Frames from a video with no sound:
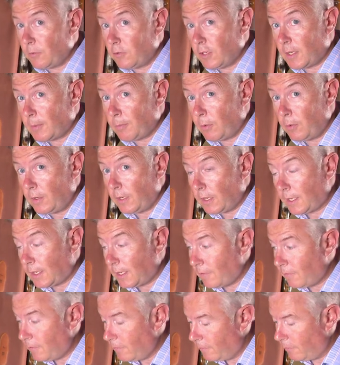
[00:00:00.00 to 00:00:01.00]
which is
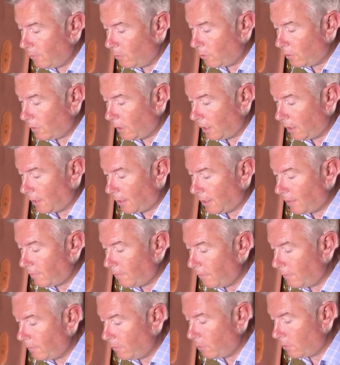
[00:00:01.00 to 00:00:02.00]

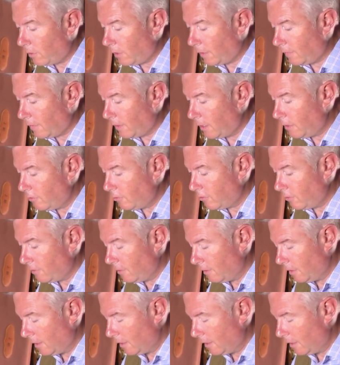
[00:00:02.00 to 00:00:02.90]
0.740 of an inch.